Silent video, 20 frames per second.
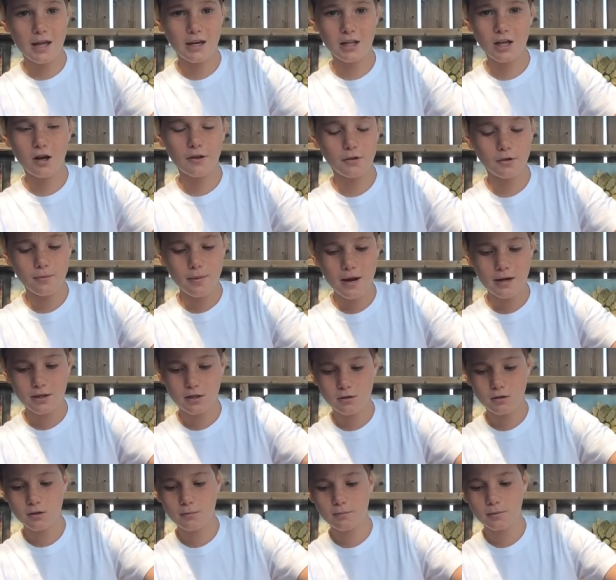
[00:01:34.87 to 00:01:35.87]
any other Madd
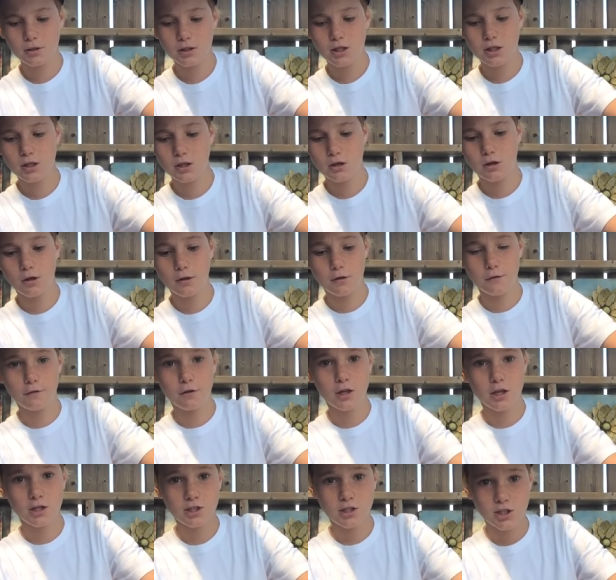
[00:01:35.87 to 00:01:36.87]
Gear Complete on the
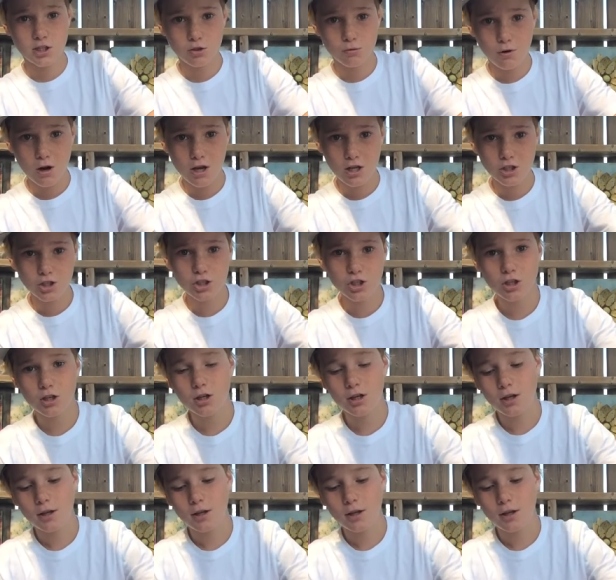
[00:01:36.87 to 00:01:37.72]
V X six range.